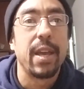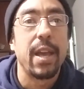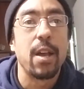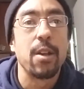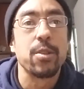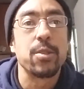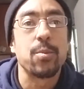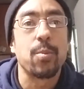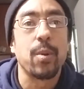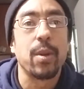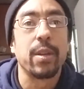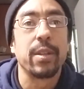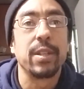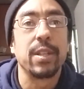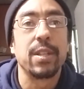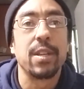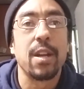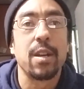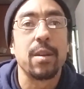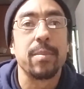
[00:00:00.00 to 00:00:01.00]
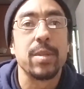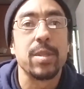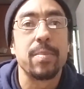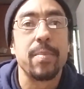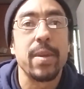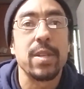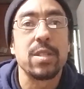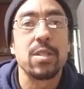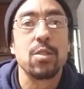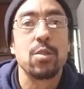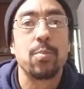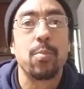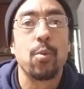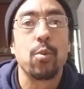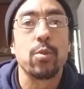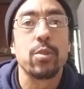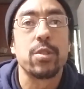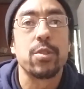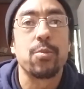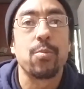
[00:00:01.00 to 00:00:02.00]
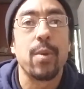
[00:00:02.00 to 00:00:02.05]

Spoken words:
Elsewhere on the anonymous message boards,